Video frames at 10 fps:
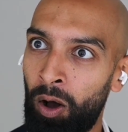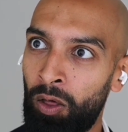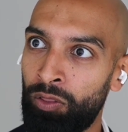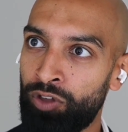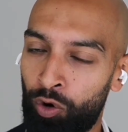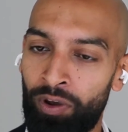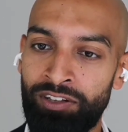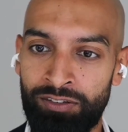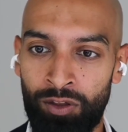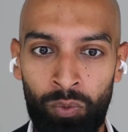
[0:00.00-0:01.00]
the
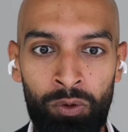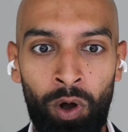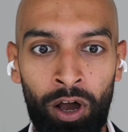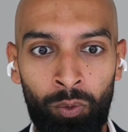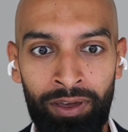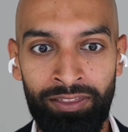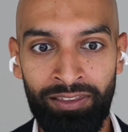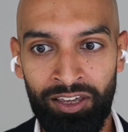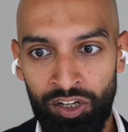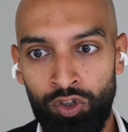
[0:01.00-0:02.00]
creators that we work with
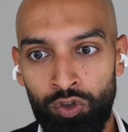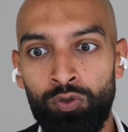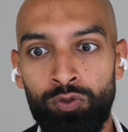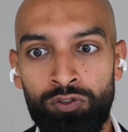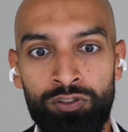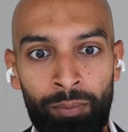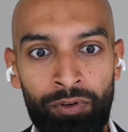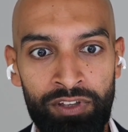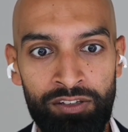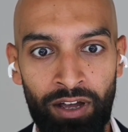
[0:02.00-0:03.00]
can use some of
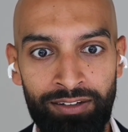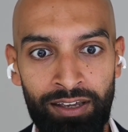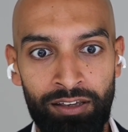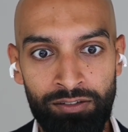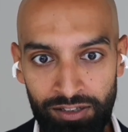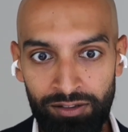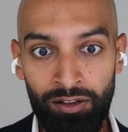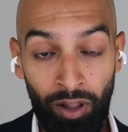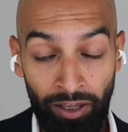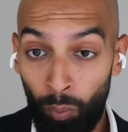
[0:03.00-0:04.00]
these ideas, can
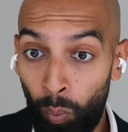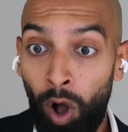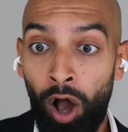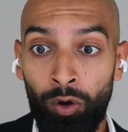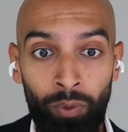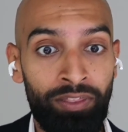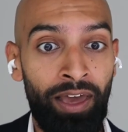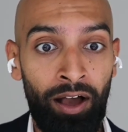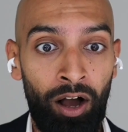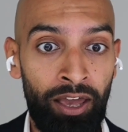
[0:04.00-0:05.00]
like work with
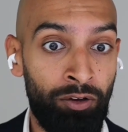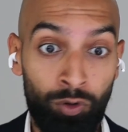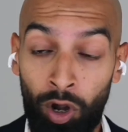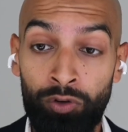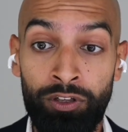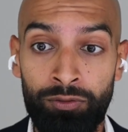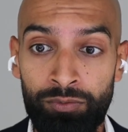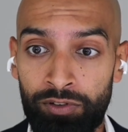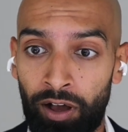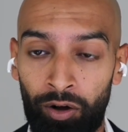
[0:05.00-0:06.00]
AI, cloning
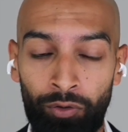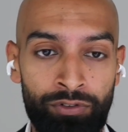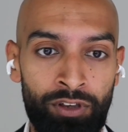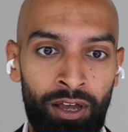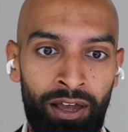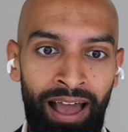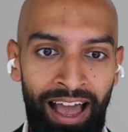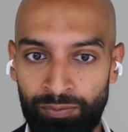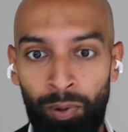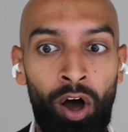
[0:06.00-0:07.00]
themselves
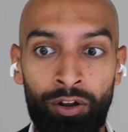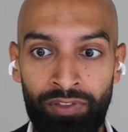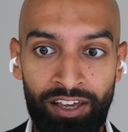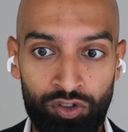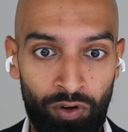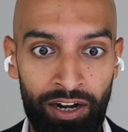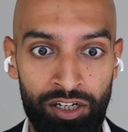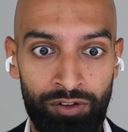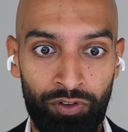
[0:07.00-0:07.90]
as part of their strategy for